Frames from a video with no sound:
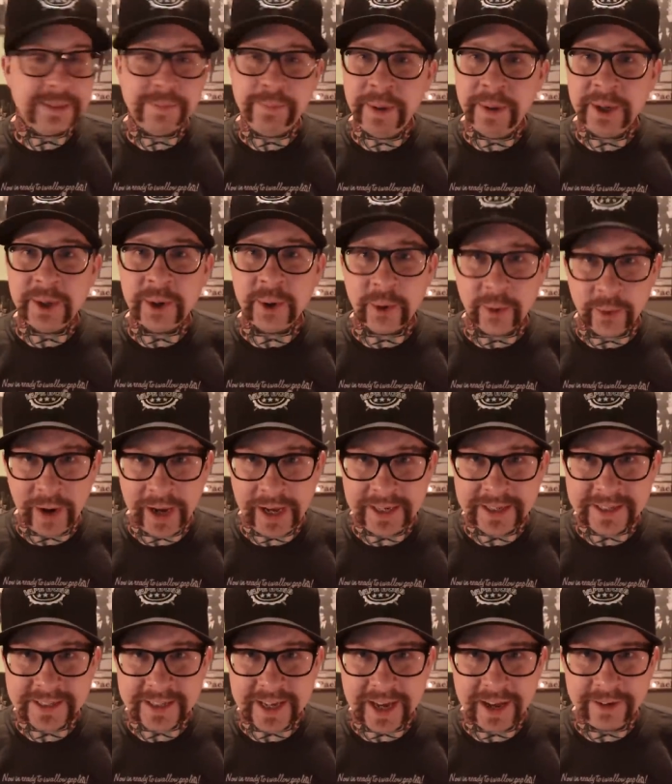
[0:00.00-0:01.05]
been
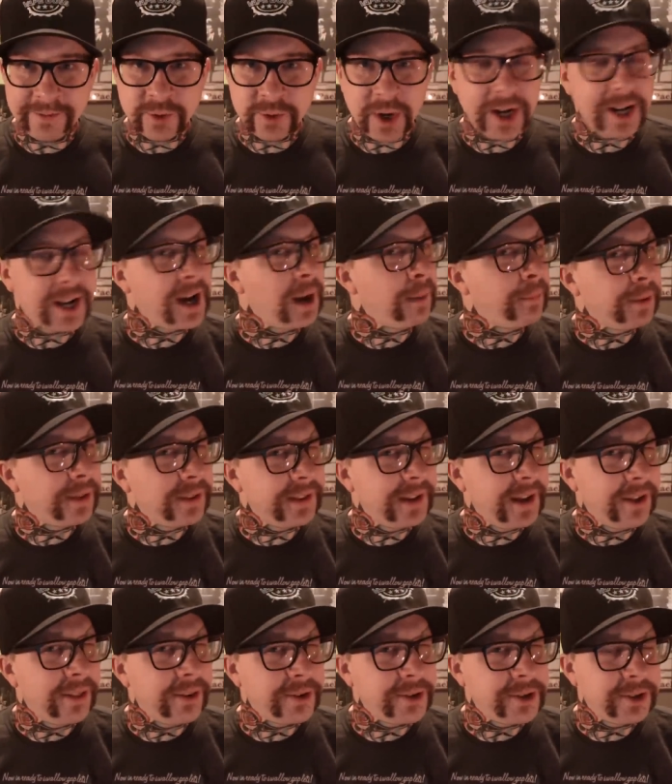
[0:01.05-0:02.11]
great. I've tried a couple of the
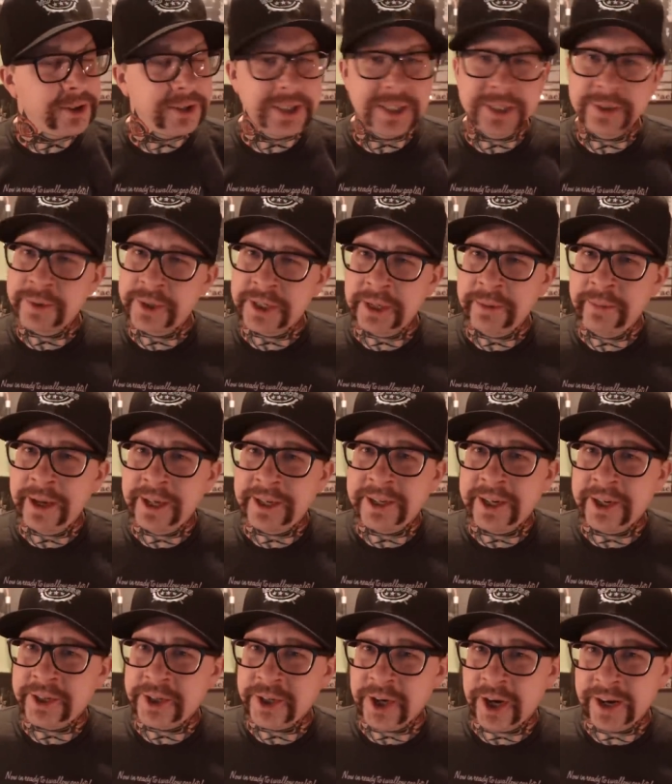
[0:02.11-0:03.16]
other juices, which I may
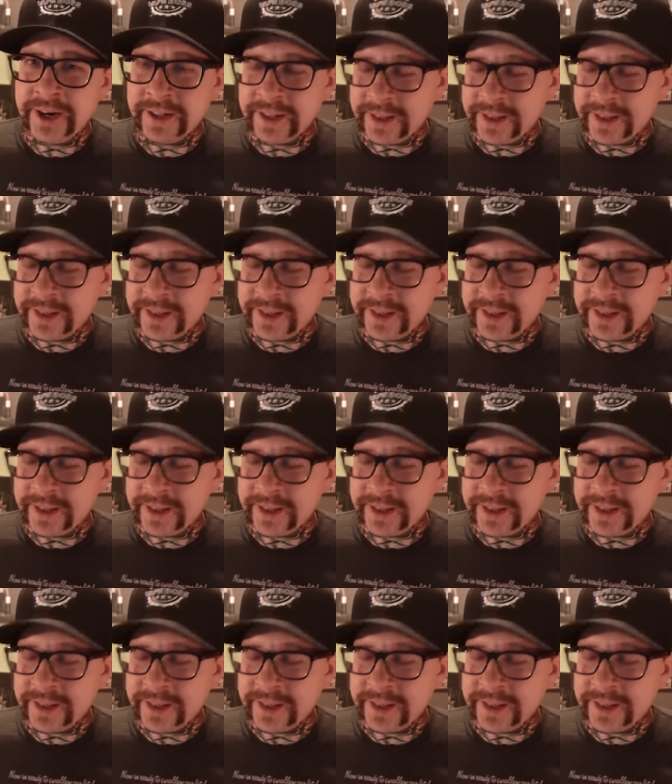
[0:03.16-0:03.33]
touch on in a